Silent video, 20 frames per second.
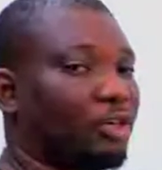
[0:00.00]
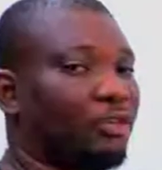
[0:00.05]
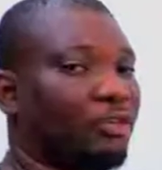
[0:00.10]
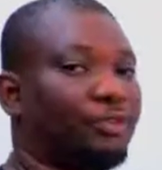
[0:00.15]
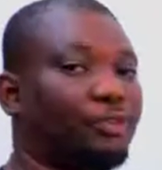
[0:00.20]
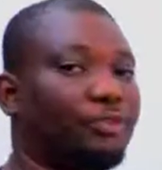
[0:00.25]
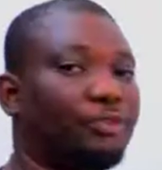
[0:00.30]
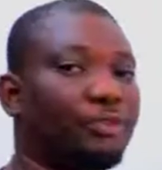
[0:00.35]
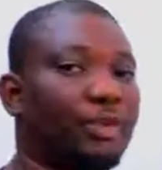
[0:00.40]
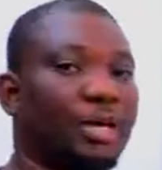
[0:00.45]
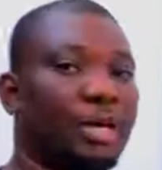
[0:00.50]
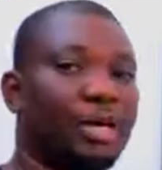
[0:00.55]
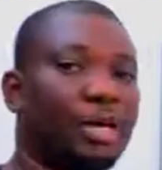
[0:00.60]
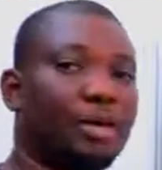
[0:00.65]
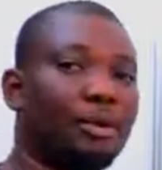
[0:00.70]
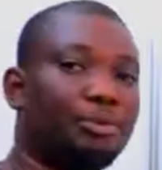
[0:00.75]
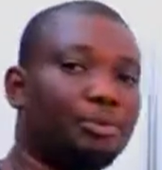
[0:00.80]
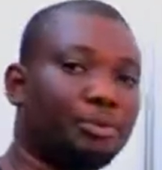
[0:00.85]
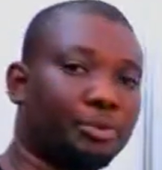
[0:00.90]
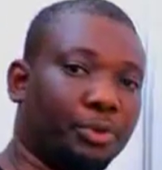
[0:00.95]
of
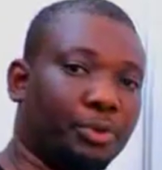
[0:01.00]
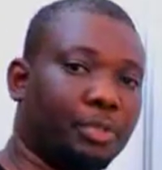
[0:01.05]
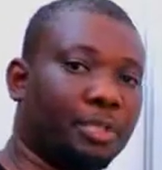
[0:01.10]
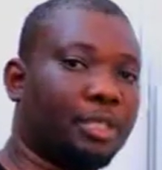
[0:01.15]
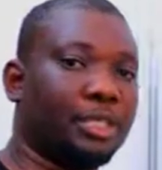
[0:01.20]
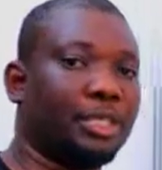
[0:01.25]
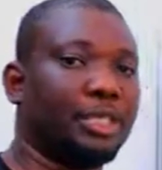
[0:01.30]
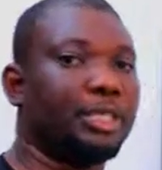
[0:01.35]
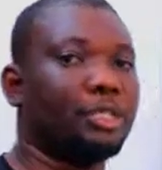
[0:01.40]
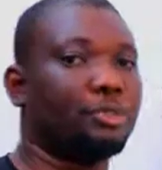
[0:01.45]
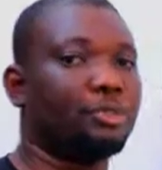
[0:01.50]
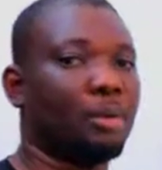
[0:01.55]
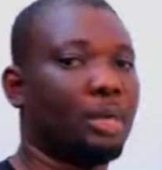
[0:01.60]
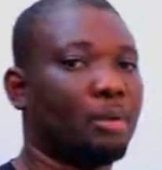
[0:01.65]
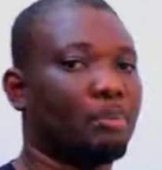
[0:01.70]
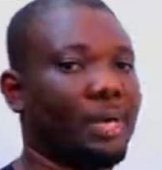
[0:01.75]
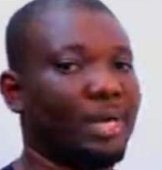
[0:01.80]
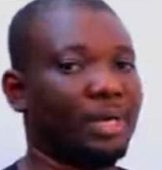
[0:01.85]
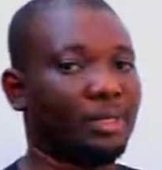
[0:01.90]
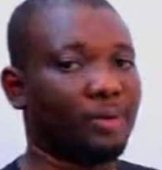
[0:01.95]
protein into
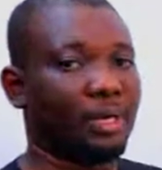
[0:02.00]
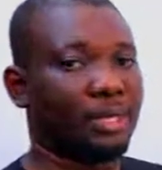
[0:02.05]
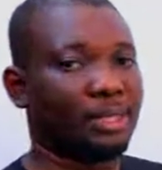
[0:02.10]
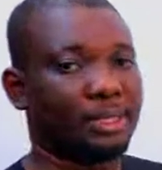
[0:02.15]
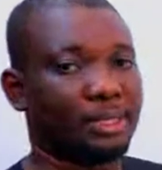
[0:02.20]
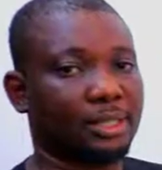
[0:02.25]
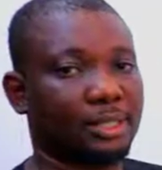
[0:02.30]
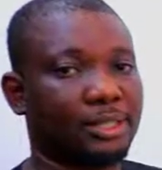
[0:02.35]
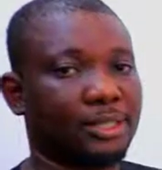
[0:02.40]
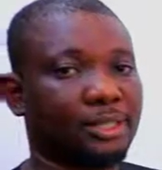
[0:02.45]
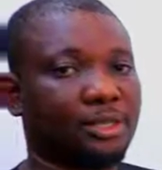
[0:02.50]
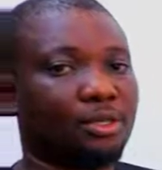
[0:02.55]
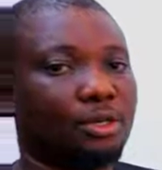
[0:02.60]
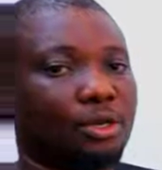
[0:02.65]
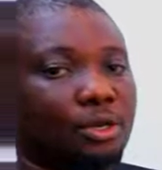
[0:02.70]
amino acid